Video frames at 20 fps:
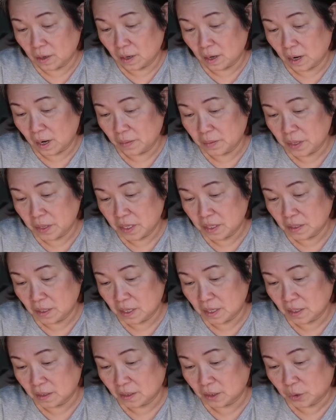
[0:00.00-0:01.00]
I mean,
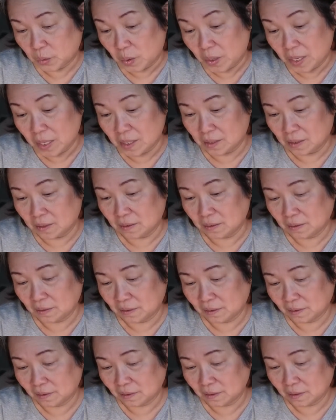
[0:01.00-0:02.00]
in Sweden,
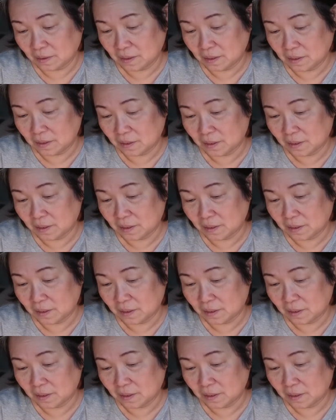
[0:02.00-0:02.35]
the